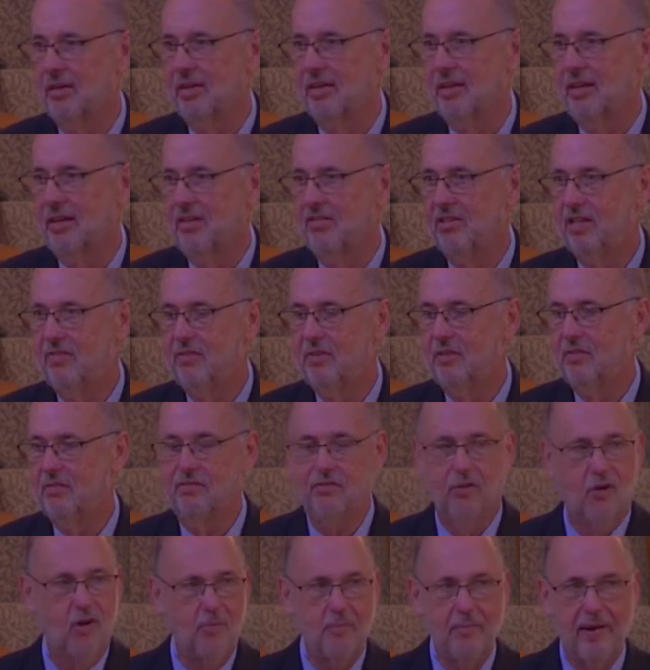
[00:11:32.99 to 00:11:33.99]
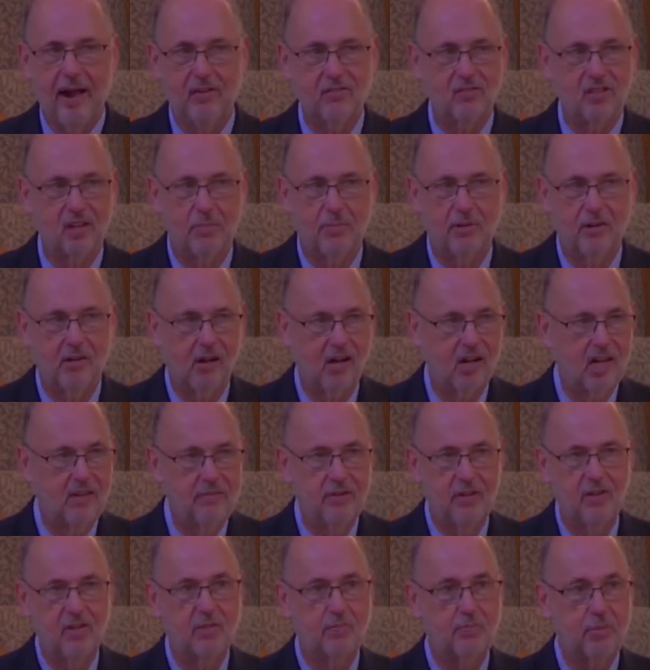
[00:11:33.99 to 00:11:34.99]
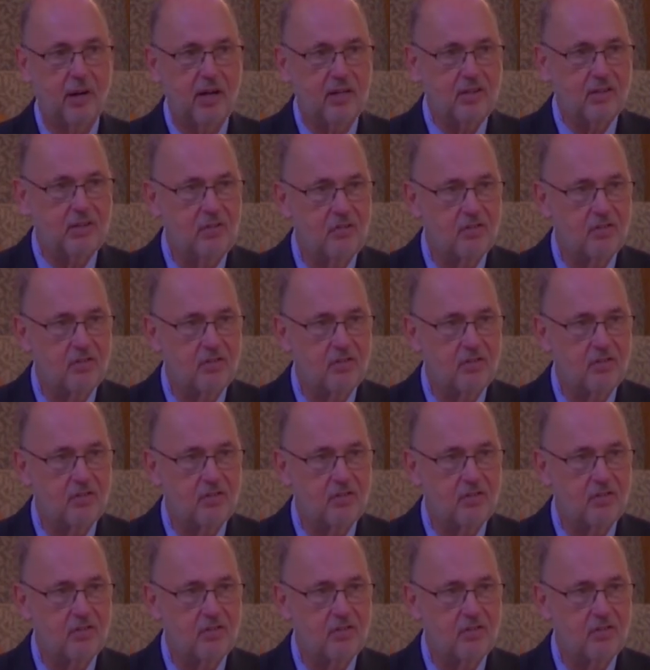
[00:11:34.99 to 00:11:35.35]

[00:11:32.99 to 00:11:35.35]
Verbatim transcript: all different formats of prayer, all different expressions